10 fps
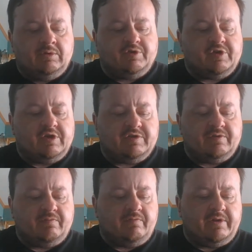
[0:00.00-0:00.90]

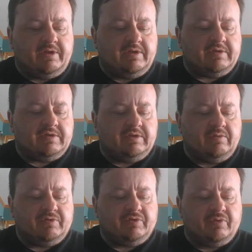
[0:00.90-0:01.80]
Jayson Velez, he
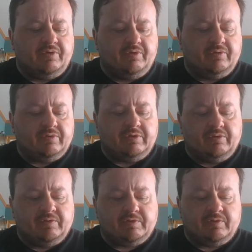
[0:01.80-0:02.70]
also
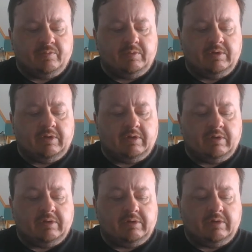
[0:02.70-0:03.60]
used to be
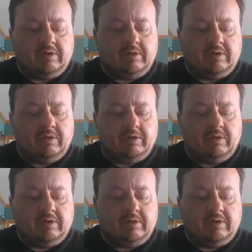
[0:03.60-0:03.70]
a